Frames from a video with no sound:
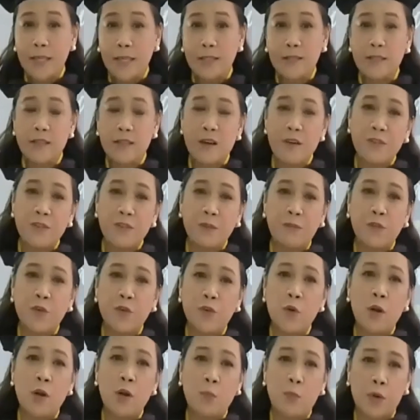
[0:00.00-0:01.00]
of the
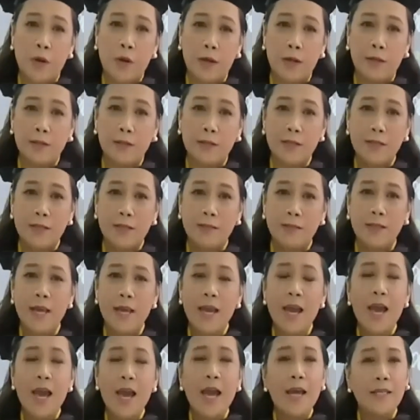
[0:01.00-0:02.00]
VUCA world.
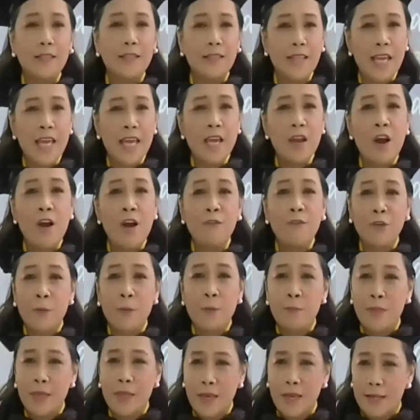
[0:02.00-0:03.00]
Taking off from
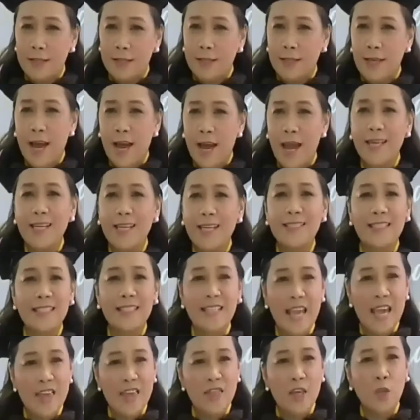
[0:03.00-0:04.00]
this, I can
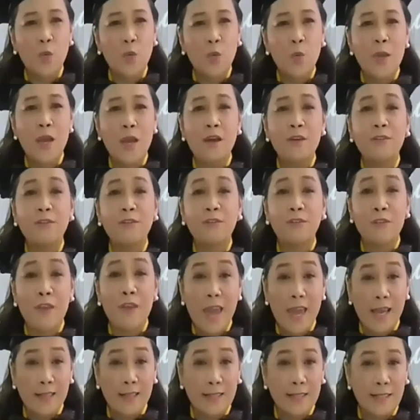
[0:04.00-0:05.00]
say that we are
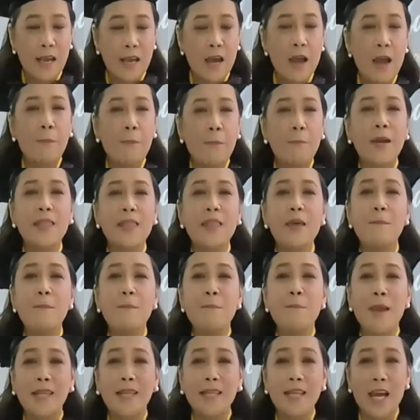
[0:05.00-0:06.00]
faced by the
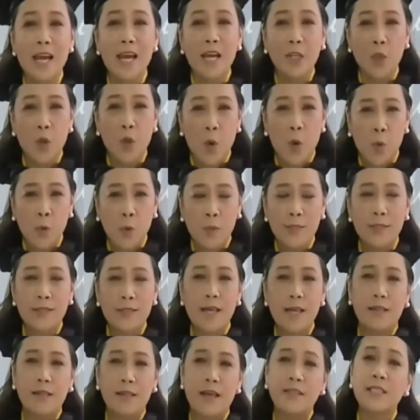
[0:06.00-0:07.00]
many unknowns
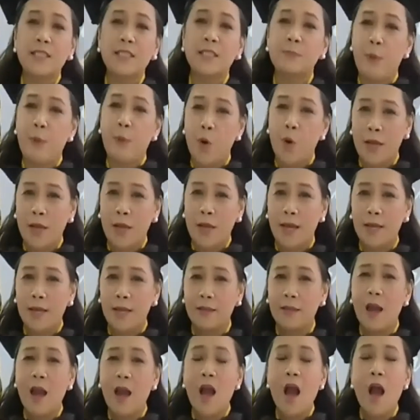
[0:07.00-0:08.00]
and unspoken
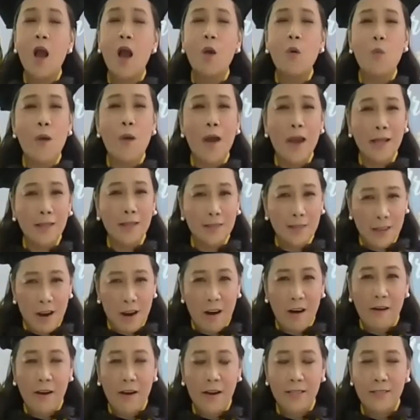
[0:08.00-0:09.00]
wild
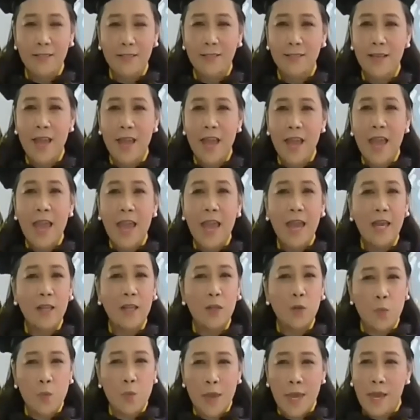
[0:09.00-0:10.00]
cards and
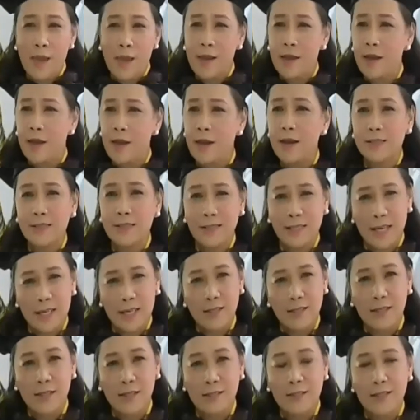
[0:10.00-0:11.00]
weak
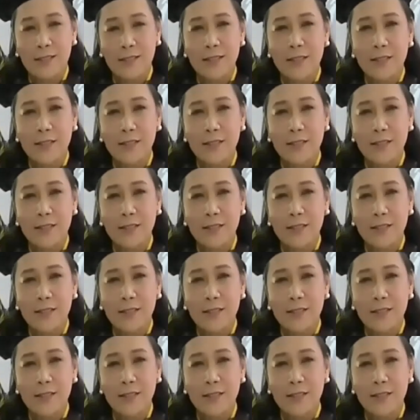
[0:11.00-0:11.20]
signals.